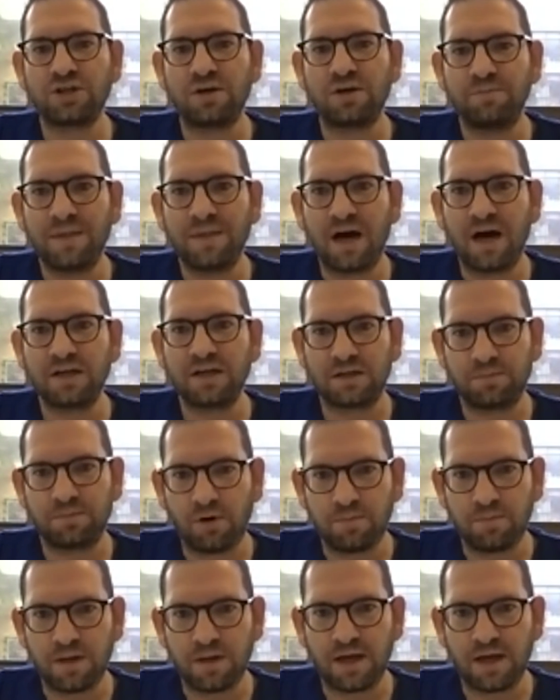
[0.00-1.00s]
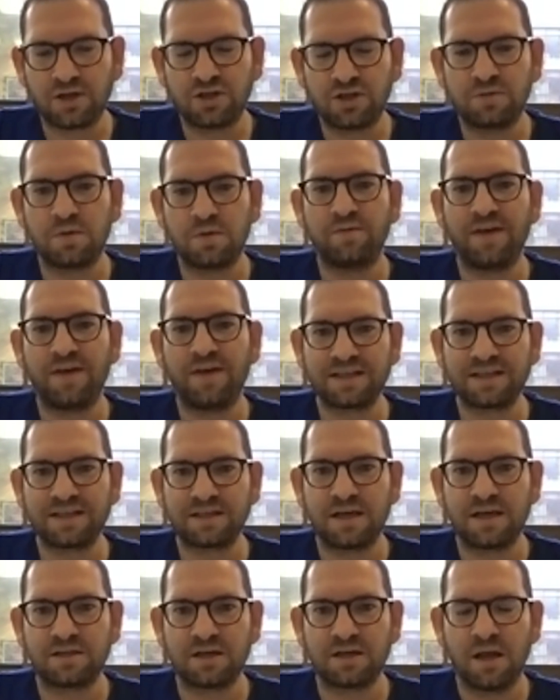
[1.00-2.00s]
amount of the population to be
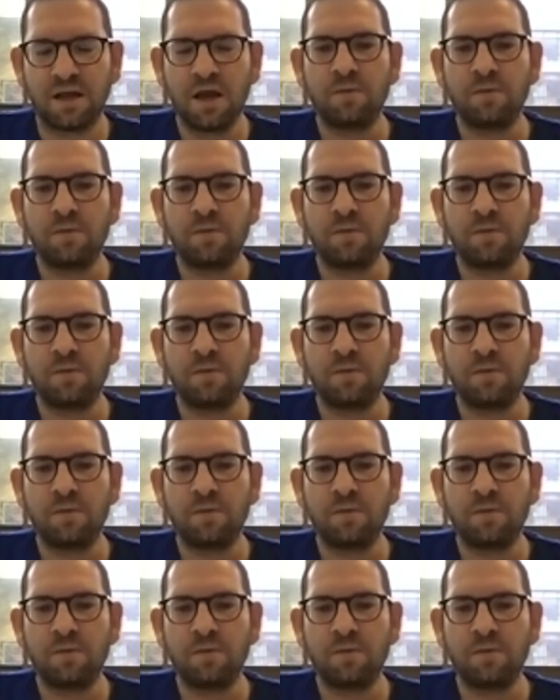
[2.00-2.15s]
vaccinated